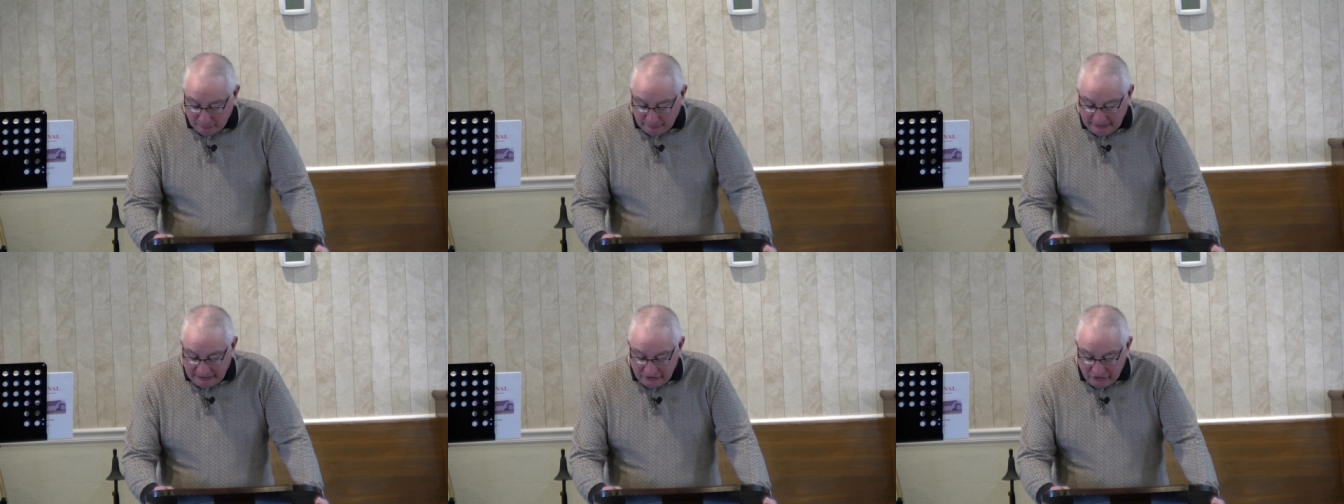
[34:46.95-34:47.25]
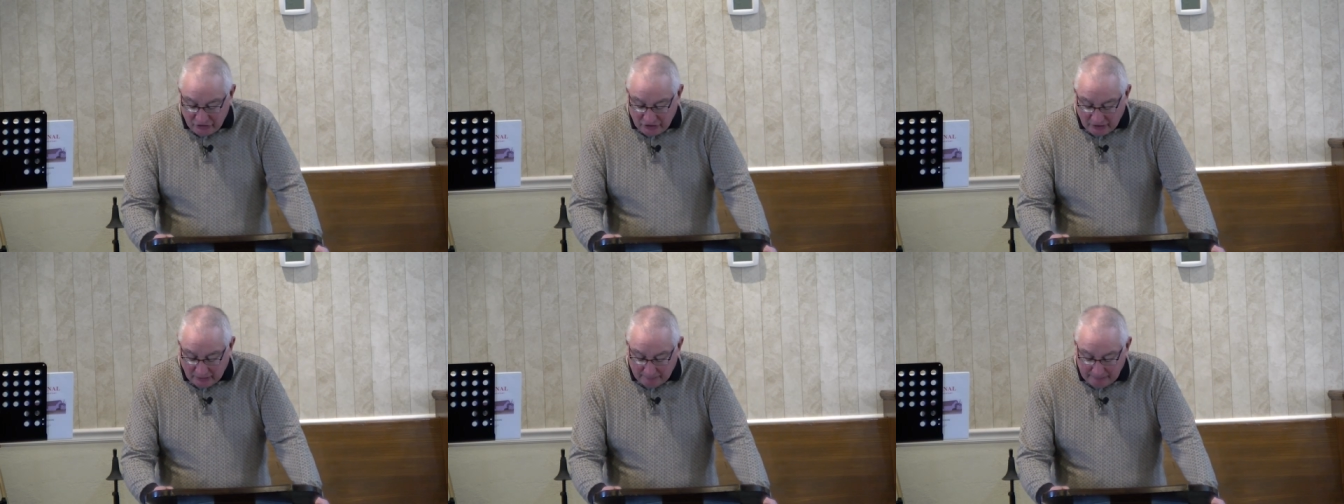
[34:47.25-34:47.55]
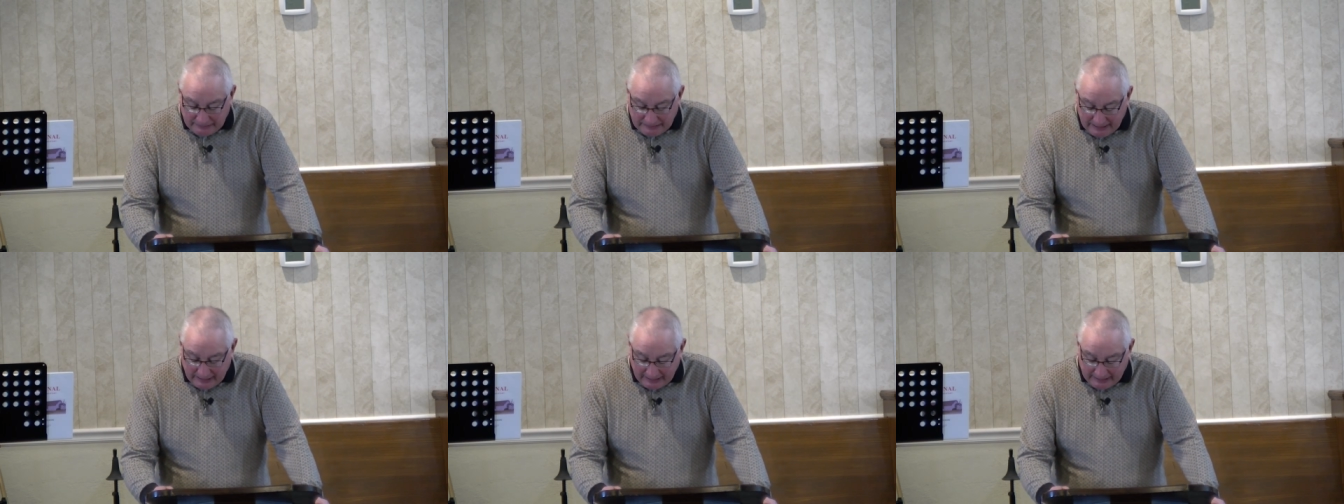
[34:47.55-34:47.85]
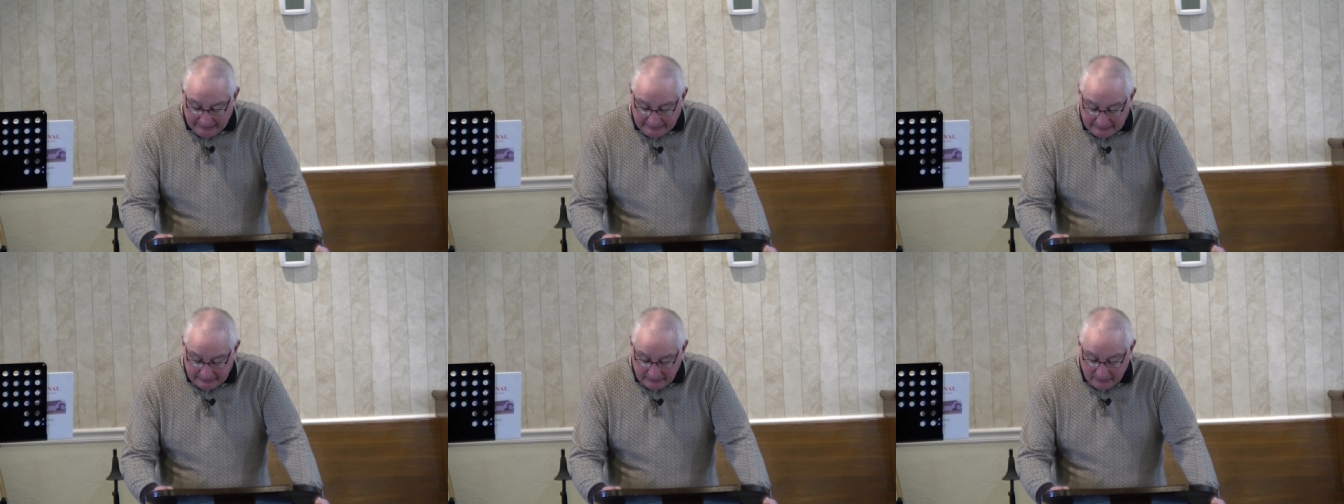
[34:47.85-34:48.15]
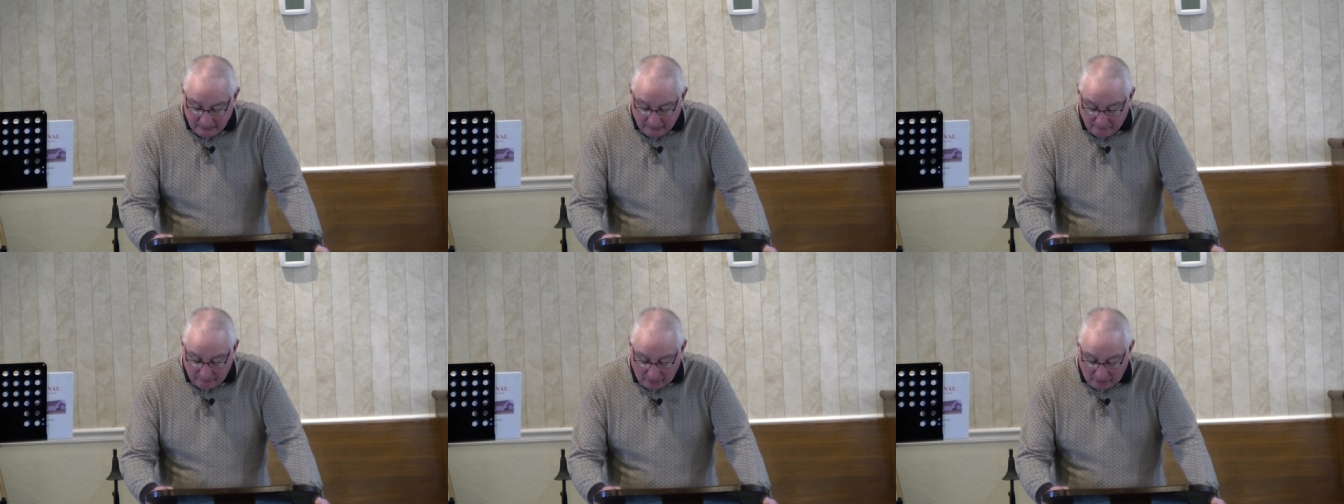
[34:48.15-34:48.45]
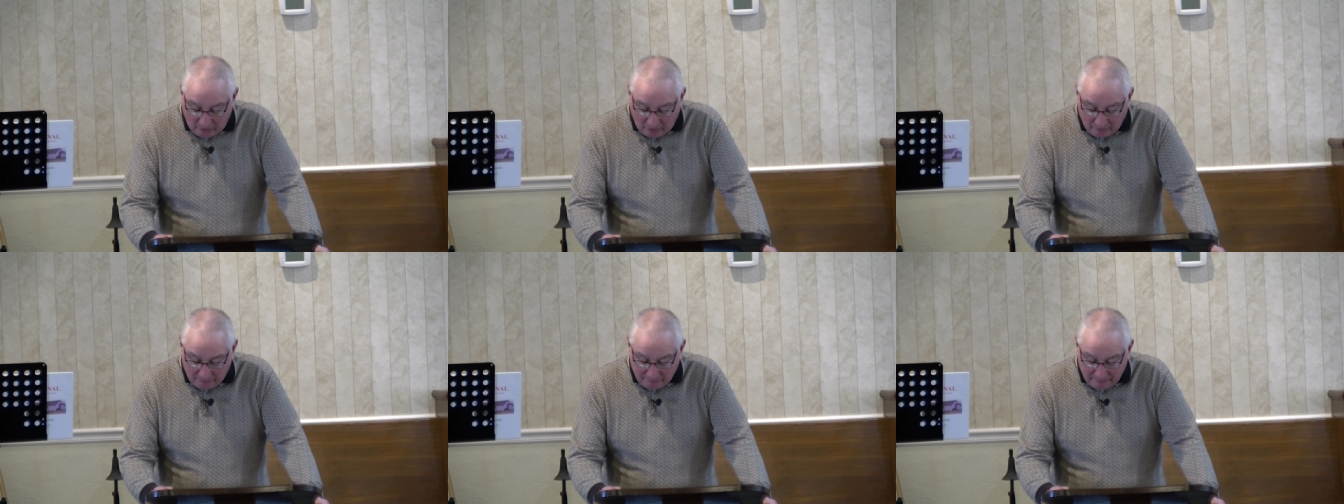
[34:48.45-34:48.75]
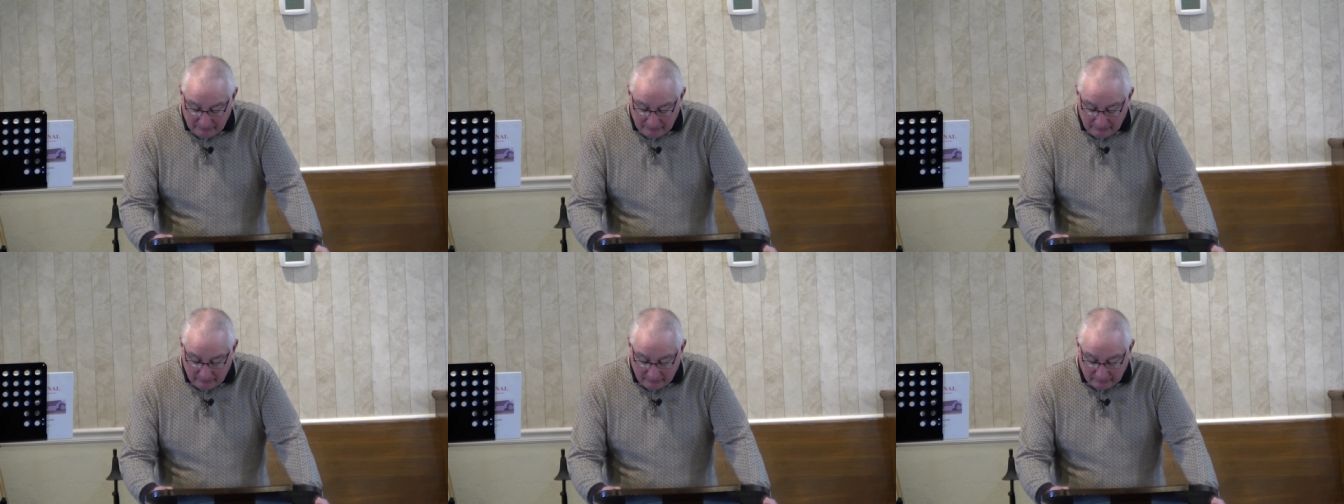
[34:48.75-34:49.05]
we shall be hated of all
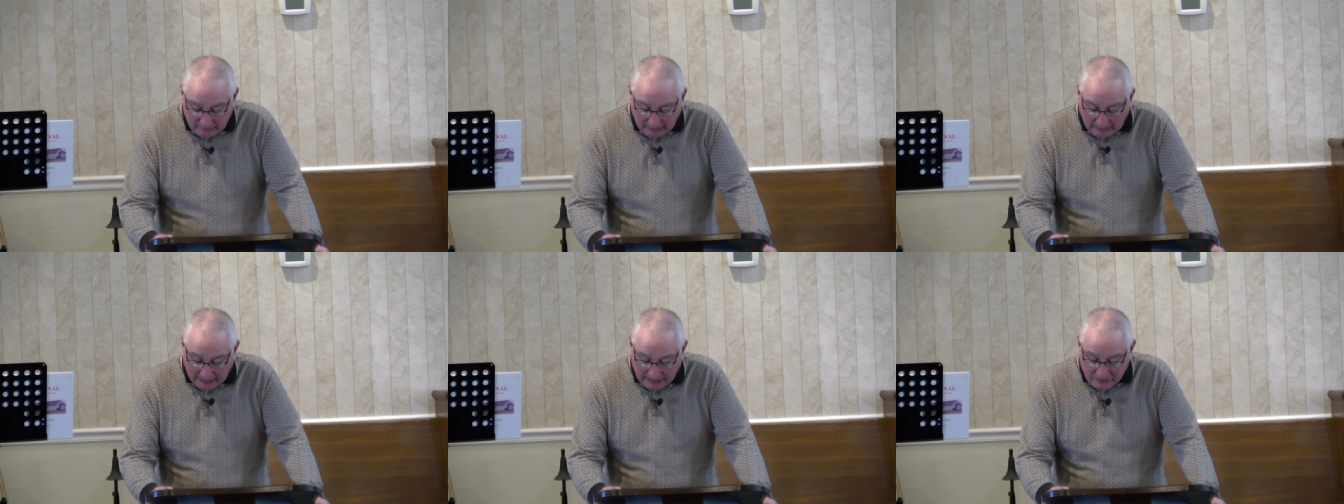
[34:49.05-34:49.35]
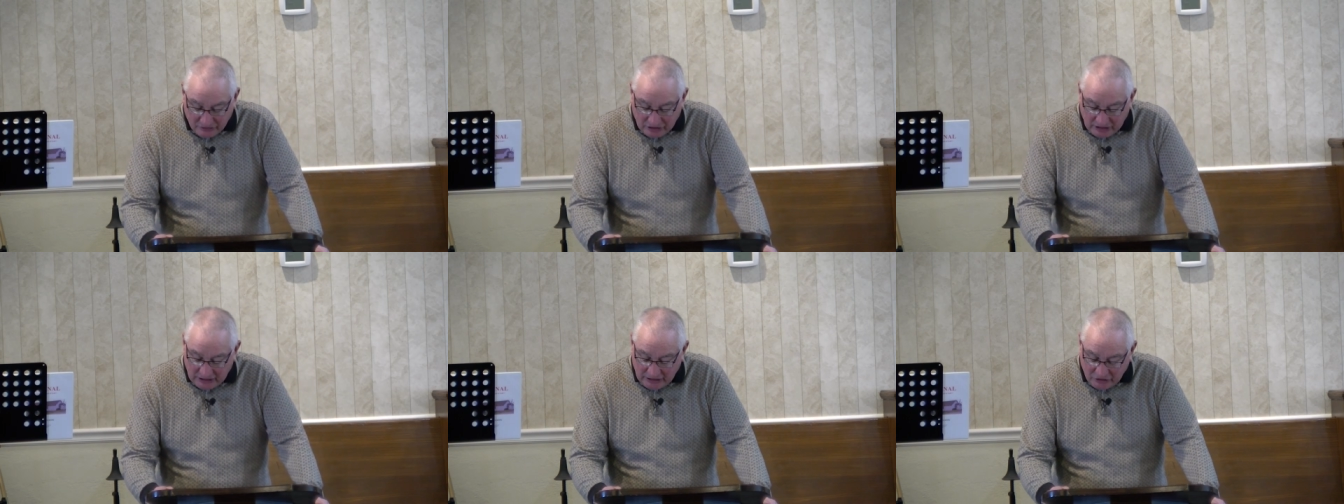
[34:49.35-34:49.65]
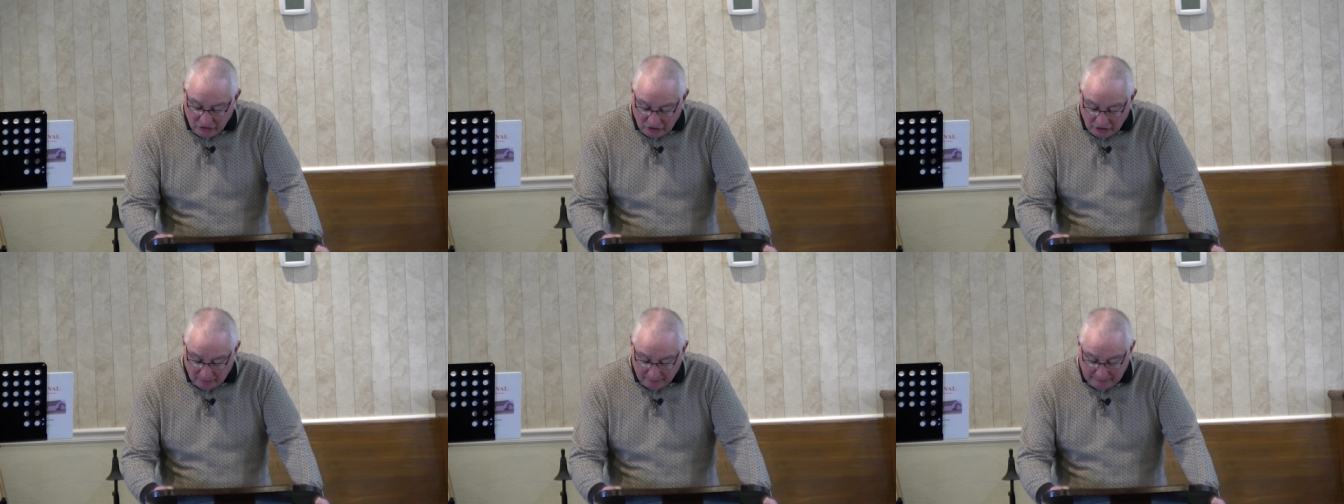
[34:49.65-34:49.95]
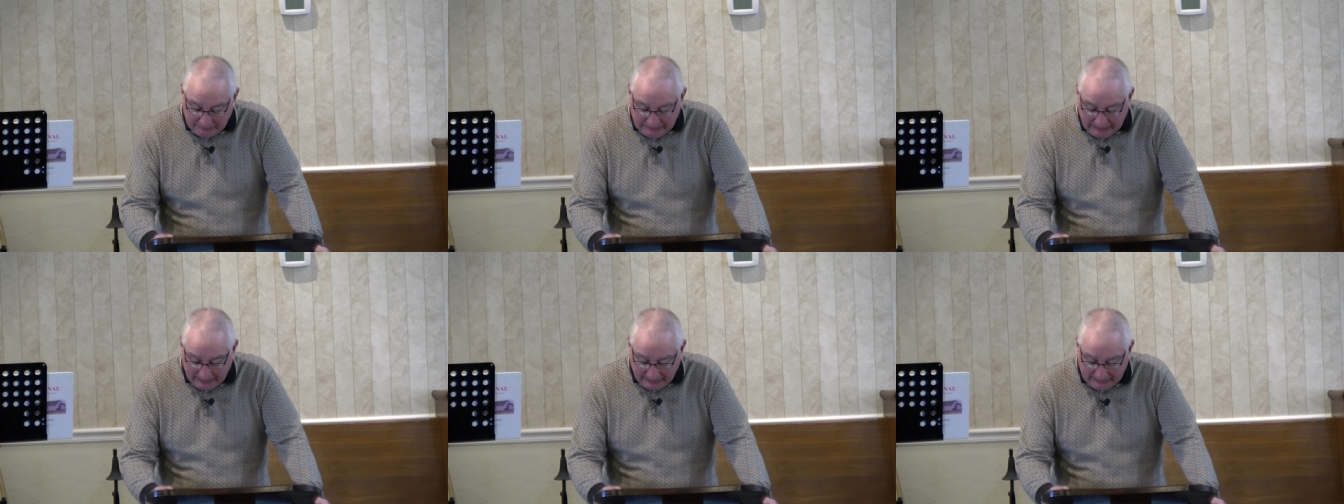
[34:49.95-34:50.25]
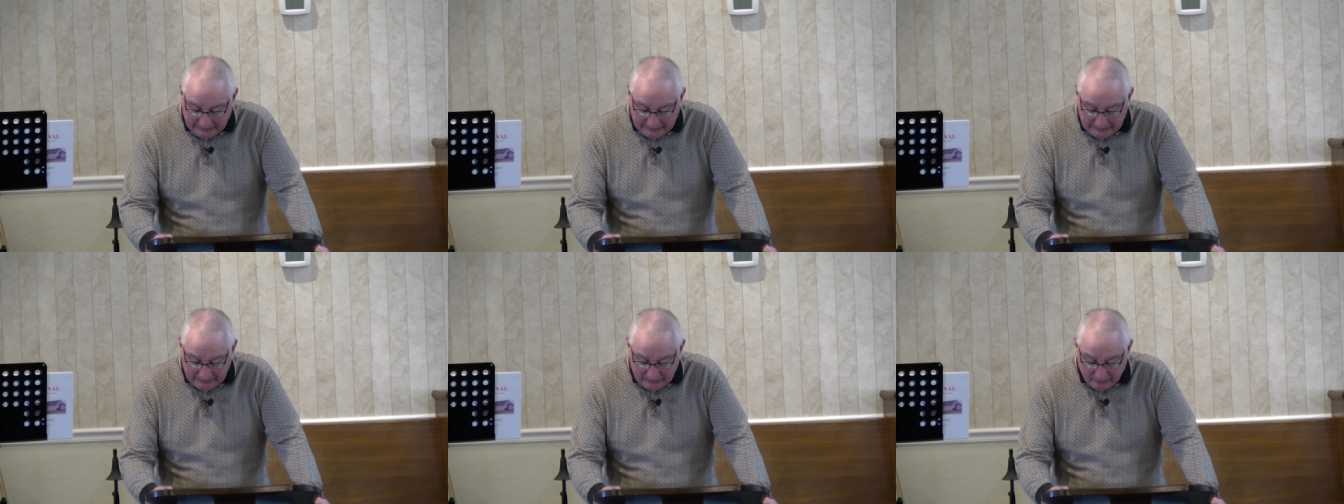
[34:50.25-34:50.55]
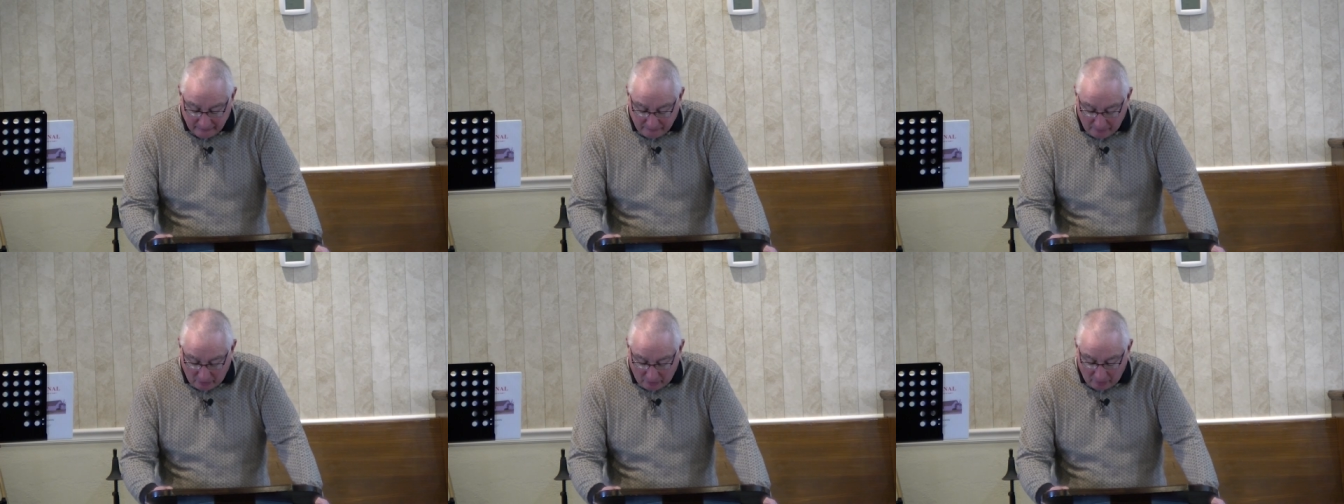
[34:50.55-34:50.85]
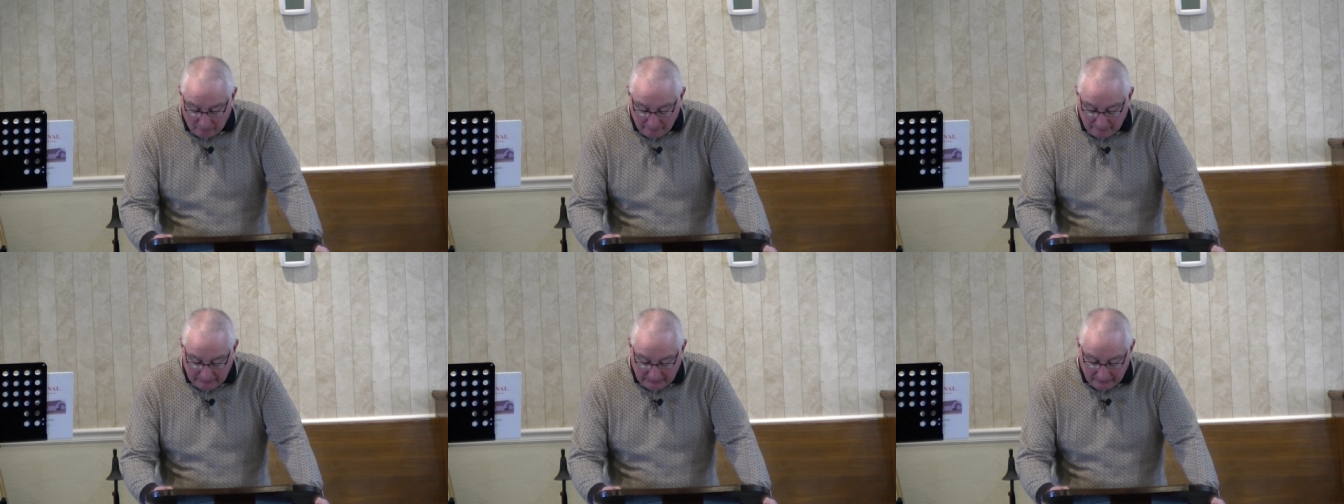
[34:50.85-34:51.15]
men, and ye shall be hated of
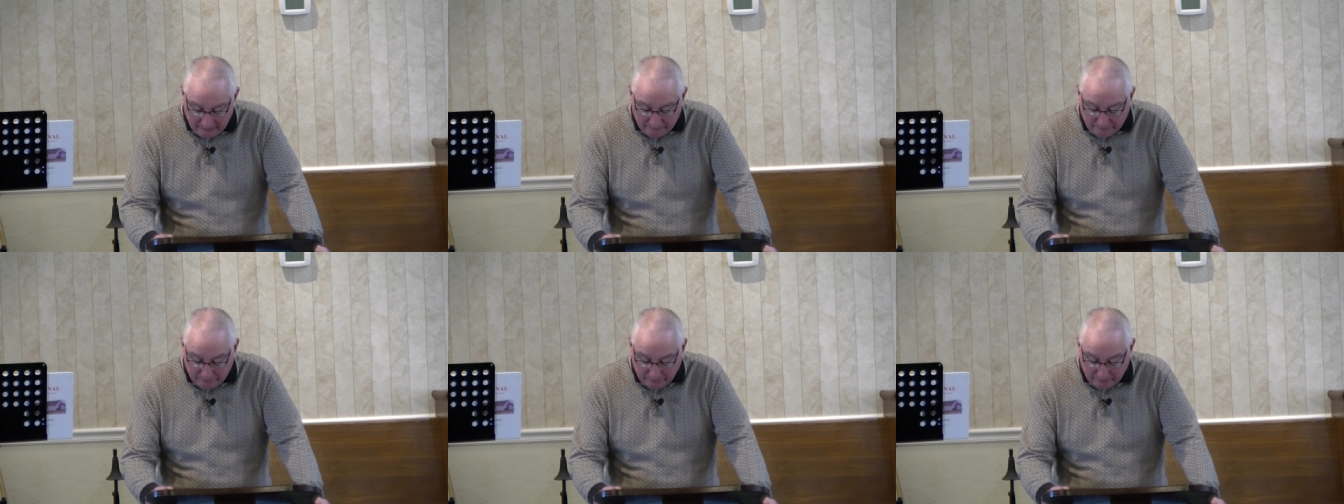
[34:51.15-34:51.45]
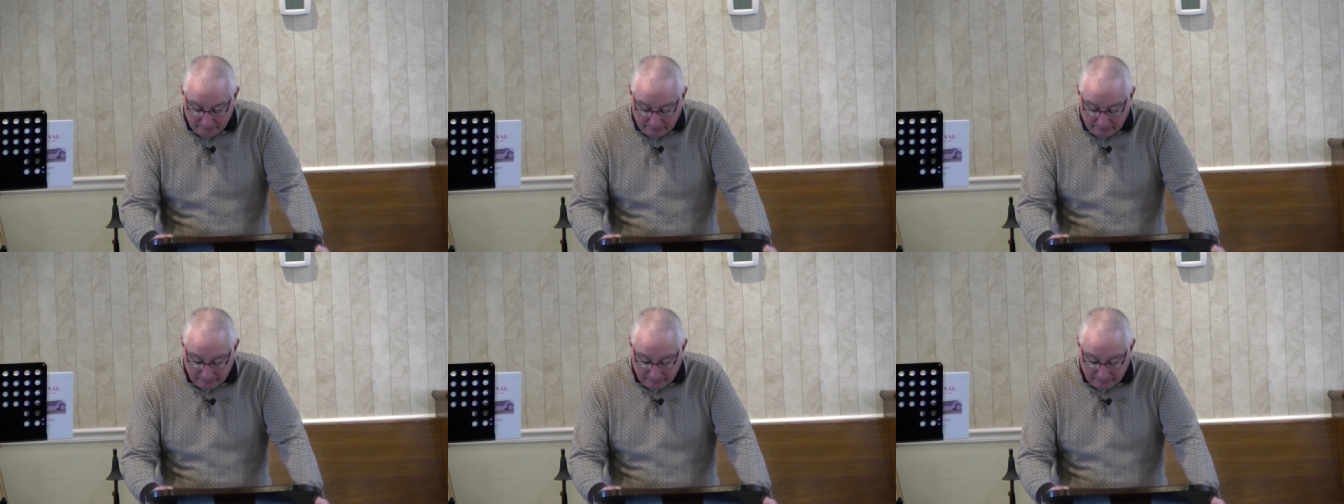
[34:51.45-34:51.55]
all men for